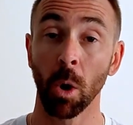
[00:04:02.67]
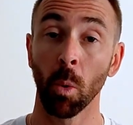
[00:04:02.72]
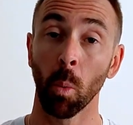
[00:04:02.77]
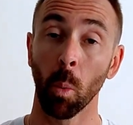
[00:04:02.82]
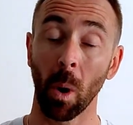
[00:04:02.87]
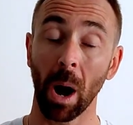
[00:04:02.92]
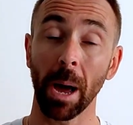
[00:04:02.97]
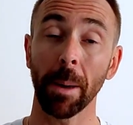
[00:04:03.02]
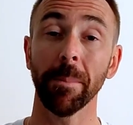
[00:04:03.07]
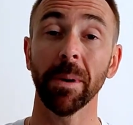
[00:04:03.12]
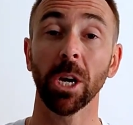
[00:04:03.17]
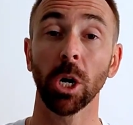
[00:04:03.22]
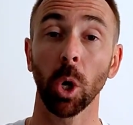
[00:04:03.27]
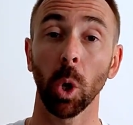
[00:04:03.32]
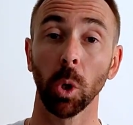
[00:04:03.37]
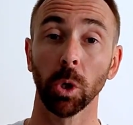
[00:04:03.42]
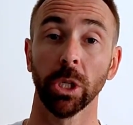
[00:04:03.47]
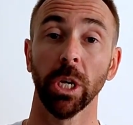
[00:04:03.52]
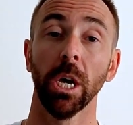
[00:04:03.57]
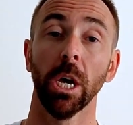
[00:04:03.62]
Why?
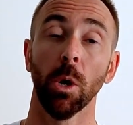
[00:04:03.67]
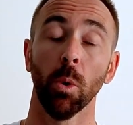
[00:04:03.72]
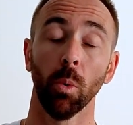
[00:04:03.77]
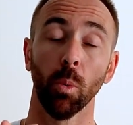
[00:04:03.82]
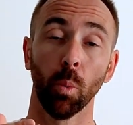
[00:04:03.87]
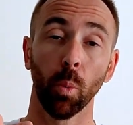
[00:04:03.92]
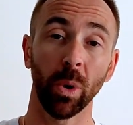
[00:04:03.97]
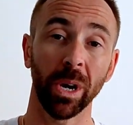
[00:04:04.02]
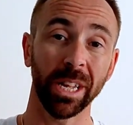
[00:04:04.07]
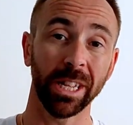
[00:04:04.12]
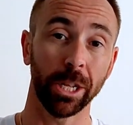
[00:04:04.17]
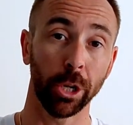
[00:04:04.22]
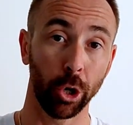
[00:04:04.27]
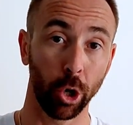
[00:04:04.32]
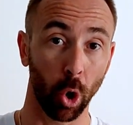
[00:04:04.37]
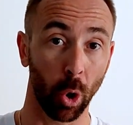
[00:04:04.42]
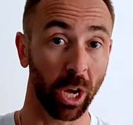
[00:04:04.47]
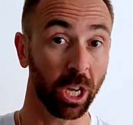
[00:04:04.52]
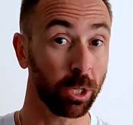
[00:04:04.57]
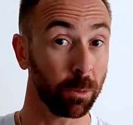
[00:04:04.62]
Because with
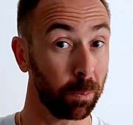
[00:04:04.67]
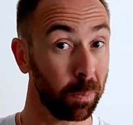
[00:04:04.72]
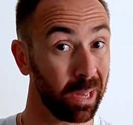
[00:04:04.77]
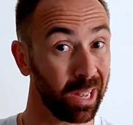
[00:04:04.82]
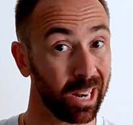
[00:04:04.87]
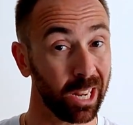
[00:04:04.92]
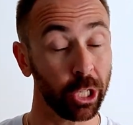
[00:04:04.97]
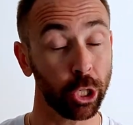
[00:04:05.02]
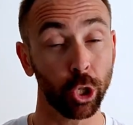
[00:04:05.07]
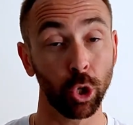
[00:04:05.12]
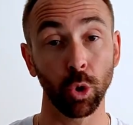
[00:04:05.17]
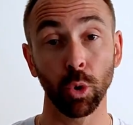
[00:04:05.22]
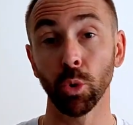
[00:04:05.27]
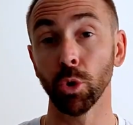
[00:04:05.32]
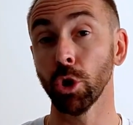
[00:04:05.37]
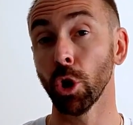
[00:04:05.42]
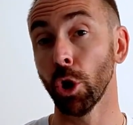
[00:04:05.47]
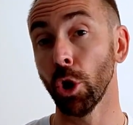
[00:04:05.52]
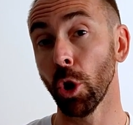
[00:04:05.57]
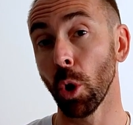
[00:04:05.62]
no experience, you
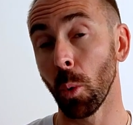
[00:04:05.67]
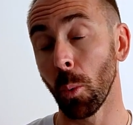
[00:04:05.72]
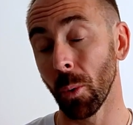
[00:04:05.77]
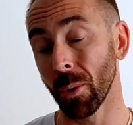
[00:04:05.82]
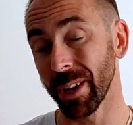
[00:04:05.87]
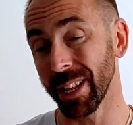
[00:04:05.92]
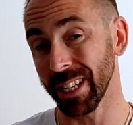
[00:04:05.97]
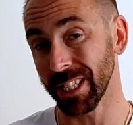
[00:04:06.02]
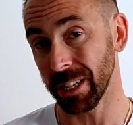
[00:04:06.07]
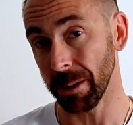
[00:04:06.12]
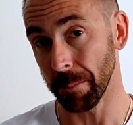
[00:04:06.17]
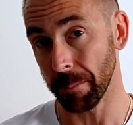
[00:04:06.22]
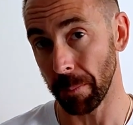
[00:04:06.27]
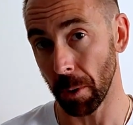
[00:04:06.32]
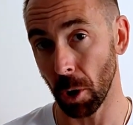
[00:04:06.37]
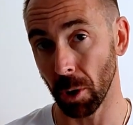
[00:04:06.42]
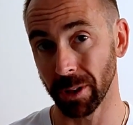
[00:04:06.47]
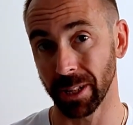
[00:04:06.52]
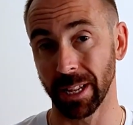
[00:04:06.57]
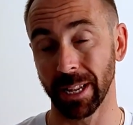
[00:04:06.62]
don't know what is
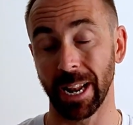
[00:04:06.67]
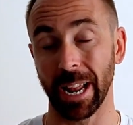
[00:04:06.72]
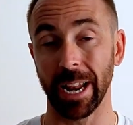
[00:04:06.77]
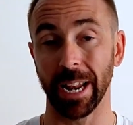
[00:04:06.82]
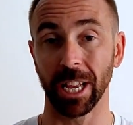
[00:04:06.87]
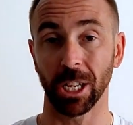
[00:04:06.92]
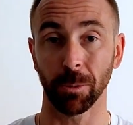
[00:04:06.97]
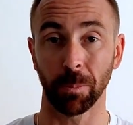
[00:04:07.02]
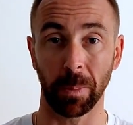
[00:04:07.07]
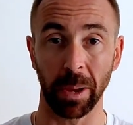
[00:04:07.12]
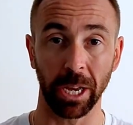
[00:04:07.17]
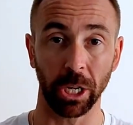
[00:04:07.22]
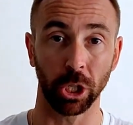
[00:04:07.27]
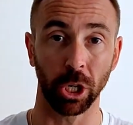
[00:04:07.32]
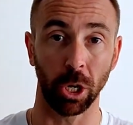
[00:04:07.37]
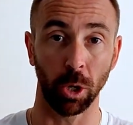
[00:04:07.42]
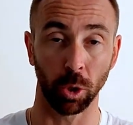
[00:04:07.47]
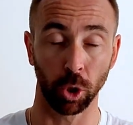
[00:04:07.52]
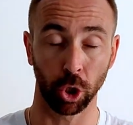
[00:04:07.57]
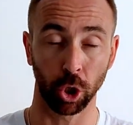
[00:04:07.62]
important, and
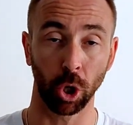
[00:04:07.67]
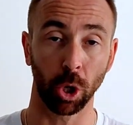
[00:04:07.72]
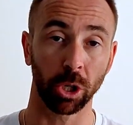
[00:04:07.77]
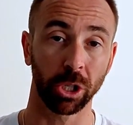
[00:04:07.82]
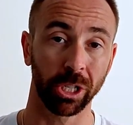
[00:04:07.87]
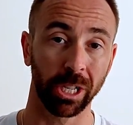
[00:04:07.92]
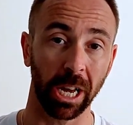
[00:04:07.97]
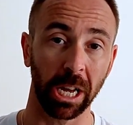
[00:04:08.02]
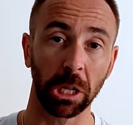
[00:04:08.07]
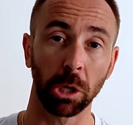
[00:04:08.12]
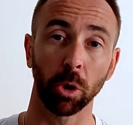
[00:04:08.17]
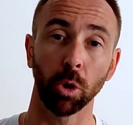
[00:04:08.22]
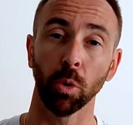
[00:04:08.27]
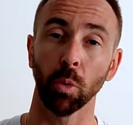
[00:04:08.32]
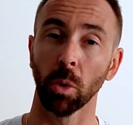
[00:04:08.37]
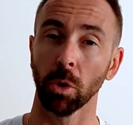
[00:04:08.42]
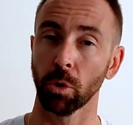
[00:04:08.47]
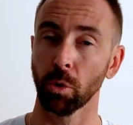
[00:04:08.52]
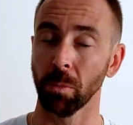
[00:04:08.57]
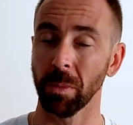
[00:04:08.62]
especially on short sector, you
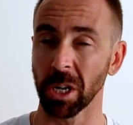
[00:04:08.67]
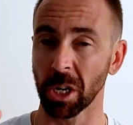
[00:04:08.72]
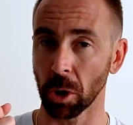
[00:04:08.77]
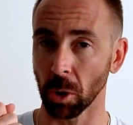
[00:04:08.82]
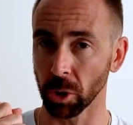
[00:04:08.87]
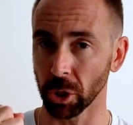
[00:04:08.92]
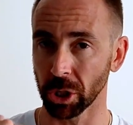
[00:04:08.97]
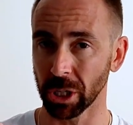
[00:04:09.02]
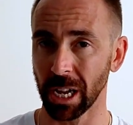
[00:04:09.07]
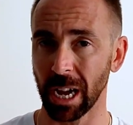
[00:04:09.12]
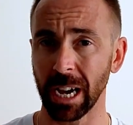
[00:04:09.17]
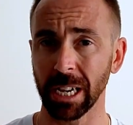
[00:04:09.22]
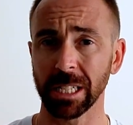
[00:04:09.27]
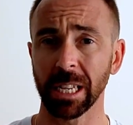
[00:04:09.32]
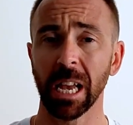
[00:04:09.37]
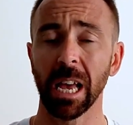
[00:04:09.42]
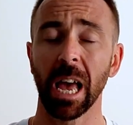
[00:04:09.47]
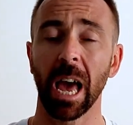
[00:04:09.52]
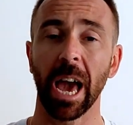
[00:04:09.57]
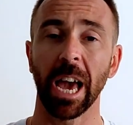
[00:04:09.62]
want to be concise
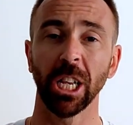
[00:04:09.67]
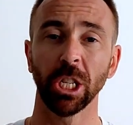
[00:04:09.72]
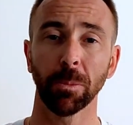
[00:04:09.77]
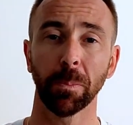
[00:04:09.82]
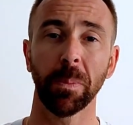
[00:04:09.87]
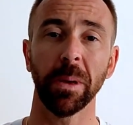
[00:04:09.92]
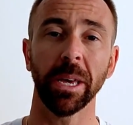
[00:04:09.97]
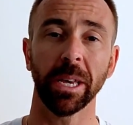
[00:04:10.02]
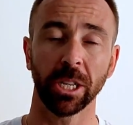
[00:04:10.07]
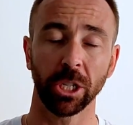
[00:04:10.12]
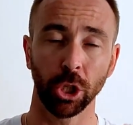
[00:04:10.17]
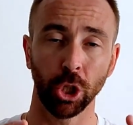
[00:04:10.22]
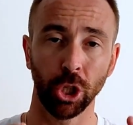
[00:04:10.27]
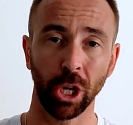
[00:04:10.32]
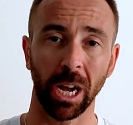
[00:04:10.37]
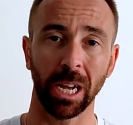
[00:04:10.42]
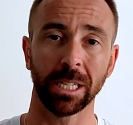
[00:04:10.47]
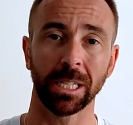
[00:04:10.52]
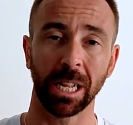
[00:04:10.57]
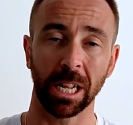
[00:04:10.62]
and speak
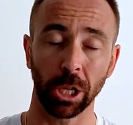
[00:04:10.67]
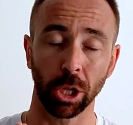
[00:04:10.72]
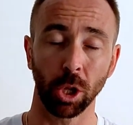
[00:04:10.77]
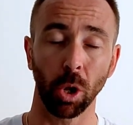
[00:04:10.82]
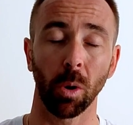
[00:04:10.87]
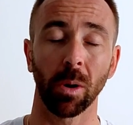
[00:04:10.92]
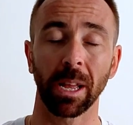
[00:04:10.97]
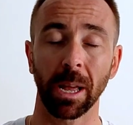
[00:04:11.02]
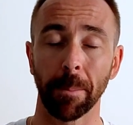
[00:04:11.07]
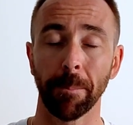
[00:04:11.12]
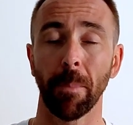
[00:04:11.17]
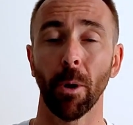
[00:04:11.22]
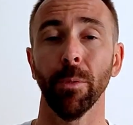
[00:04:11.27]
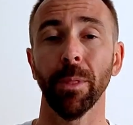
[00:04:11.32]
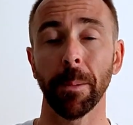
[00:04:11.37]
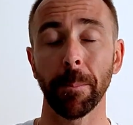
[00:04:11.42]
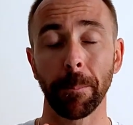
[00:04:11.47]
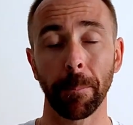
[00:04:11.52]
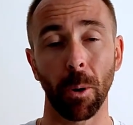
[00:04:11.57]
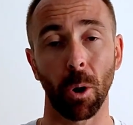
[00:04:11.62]
just and talk about
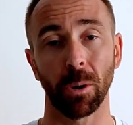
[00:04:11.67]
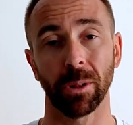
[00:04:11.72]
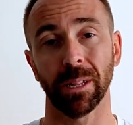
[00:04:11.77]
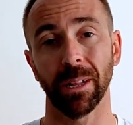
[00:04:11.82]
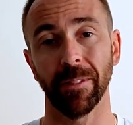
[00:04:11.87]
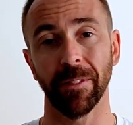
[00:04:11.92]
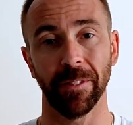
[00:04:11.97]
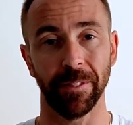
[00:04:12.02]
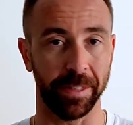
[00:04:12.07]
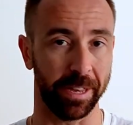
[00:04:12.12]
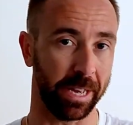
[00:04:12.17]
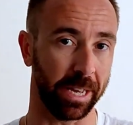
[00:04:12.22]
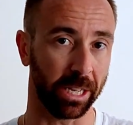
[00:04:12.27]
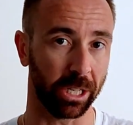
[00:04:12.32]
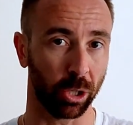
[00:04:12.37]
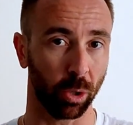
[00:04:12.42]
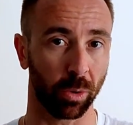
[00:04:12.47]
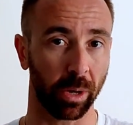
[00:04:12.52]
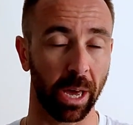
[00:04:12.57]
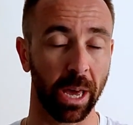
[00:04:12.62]
the important
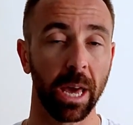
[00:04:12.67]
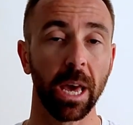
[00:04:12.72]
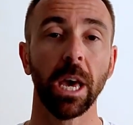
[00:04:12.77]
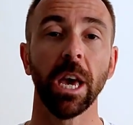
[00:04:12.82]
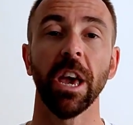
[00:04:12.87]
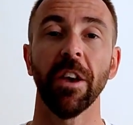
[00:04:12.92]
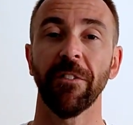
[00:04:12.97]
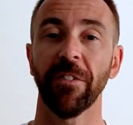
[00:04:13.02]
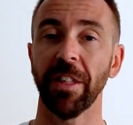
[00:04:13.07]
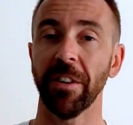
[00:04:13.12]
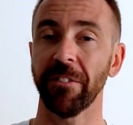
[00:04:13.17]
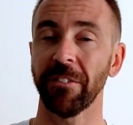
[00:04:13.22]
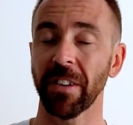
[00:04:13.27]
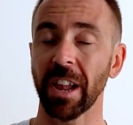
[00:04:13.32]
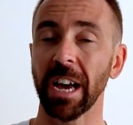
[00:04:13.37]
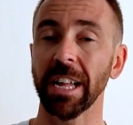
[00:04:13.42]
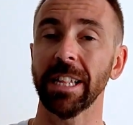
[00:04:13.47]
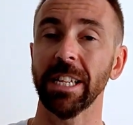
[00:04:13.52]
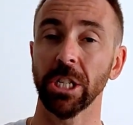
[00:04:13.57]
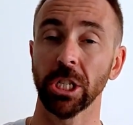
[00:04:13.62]
things, okay? If the
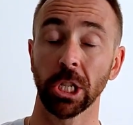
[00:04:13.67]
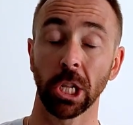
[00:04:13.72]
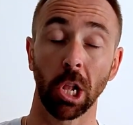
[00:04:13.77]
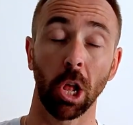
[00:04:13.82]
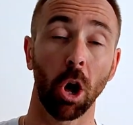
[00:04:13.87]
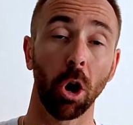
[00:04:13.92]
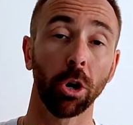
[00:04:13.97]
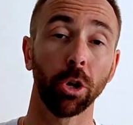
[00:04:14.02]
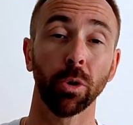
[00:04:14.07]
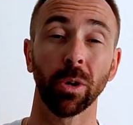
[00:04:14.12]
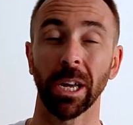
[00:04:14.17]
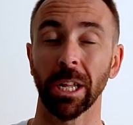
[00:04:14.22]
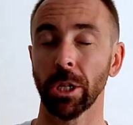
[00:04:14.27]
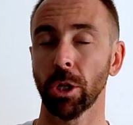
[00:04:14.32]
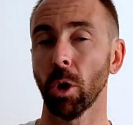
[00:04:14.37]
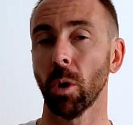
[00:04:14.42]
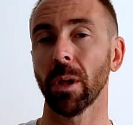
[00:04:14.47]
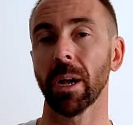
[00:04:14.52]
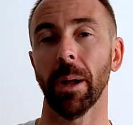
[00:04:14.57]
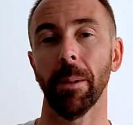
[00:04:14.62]
flight is long, you can
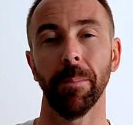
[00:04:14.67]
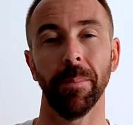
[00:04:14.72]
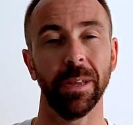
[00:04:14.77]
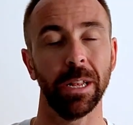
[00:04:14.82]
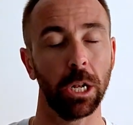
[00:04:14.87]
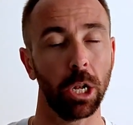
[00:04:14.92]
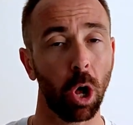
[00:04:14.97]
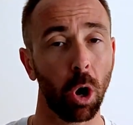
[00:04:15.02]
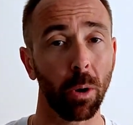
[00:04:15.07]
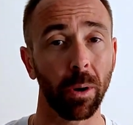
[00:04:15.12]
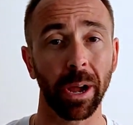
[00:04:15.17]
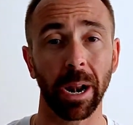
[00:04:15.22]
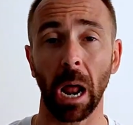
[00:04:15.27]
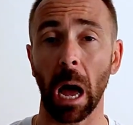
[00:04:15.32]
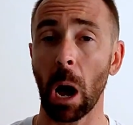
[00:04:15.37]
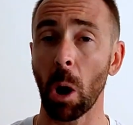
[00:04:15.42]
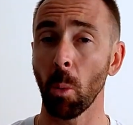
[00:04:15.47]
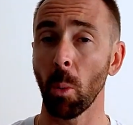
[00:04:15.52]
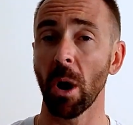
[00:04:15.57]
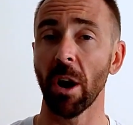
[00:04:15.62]
talk a bit longer.
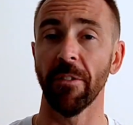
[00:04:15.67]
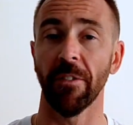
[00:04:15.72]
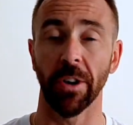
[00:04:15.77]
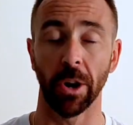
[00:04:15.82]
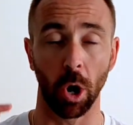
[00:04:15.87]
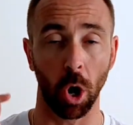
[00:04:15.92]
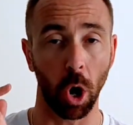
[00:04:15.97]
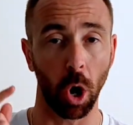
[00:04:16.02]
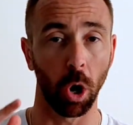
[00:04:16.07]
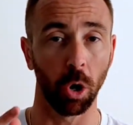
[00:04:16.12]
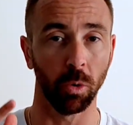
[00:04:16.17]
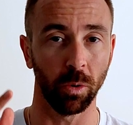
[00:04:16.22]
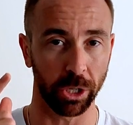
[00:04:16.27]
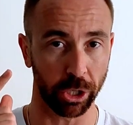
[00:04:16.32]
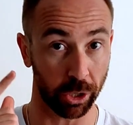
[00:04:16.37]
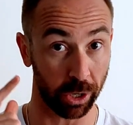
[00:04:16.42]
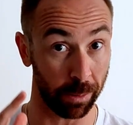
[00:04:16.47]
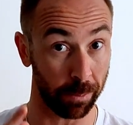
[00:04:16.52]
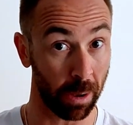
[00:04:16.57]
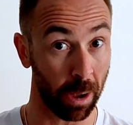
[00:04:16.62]
However,
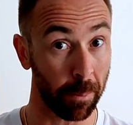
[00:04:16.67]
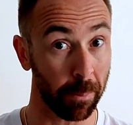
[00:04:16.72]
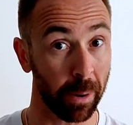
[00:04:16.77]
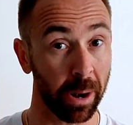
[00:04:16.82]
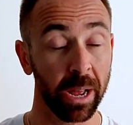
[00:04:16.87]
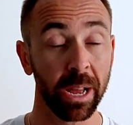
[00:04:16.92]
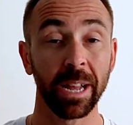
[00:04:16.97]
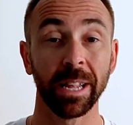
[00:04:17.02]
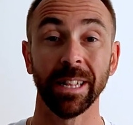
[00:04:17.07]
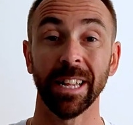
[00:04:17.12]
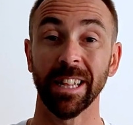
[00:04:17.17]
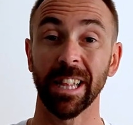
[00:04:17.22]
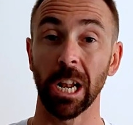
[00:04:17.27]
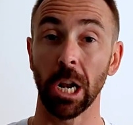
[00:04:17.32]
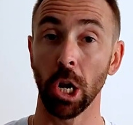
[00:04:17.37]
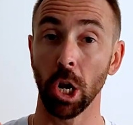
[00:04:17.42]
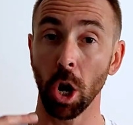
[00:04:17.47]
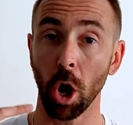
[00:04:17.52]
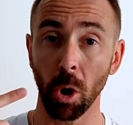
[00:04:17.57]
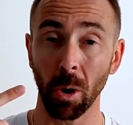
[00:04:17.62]
always remember that the
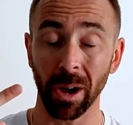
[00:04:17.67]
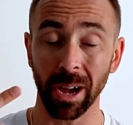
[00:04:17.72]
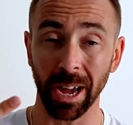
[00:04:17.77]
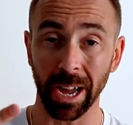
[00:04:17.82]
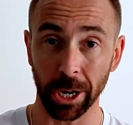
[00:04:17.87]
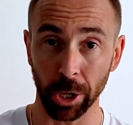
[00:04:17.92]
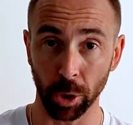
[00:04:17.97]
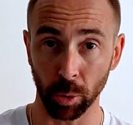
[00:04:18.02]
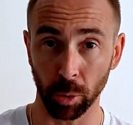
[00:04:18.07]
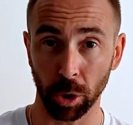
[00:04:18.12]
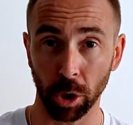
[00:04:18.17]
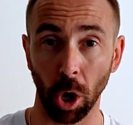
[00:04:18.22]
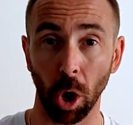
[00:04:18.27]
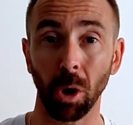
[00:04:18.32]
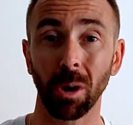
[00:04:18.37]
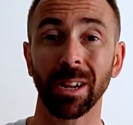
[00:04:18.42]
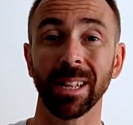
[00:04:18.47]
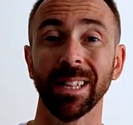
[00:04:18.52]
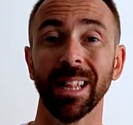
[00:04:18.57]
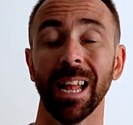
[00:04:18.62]
longer you
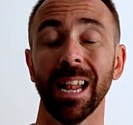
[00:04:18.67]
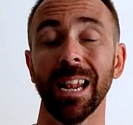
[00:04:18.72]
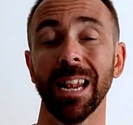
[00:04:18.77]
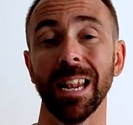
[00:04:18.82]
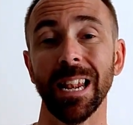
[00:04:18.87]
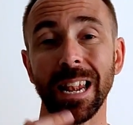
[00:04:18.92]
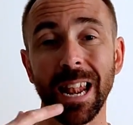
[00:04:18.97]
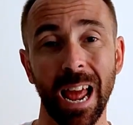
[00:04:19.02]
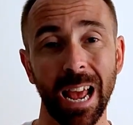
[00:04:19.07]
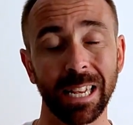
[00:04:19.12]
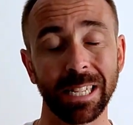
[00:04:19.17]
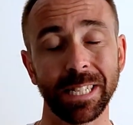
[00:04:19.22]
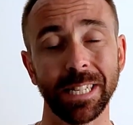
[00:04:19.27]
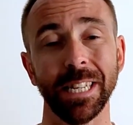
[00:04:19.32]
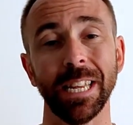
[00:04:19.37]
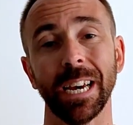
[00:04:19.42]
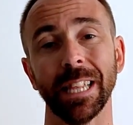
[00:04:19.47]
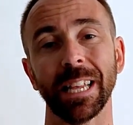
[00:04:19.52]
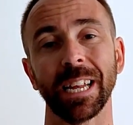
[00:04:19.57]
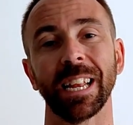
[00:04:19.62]
talk, the less
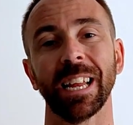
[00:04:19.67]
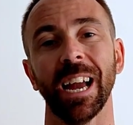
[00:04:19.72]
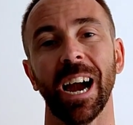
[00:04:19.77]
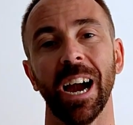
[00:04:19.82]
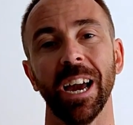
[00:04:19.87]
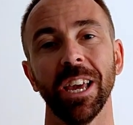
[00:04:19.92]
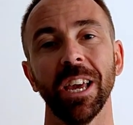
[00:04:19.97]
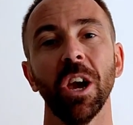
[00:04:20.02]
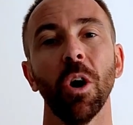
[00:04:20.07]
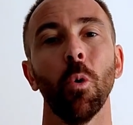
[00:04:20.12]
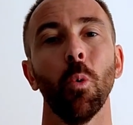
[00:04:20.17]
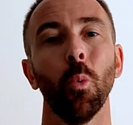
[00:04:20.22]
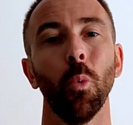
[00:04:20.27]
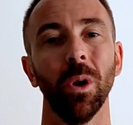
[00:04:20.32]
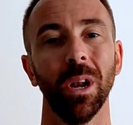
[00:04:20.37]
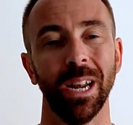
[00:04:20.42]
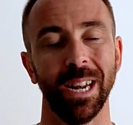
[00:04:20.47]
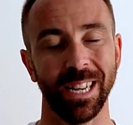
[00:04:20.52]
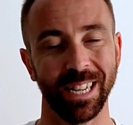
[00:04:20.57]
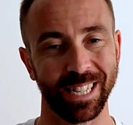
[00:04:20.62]
the other guy
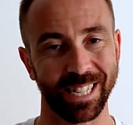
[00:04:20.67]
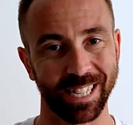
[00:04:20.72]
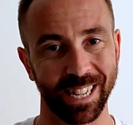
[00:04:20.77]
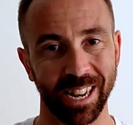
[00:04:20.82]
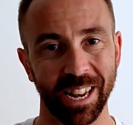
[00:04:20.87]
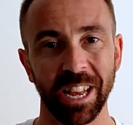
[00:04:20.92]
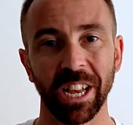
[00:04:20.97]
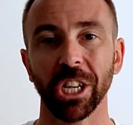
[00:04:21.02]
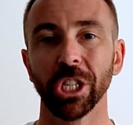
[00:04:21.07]
will listen.